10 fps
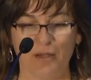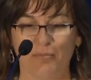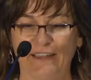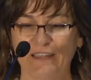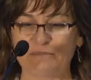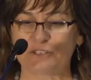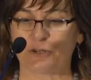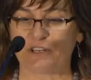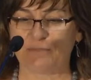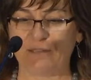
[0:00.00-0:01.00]
My name is
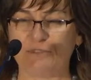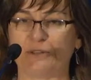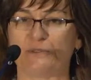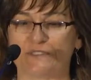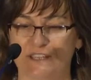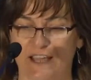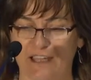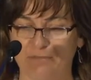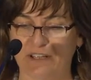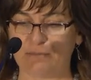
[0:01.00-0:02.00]
Gertie Mae Muse. I
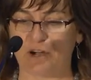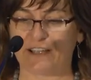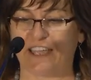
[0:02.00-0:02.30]
am Mi'kmaq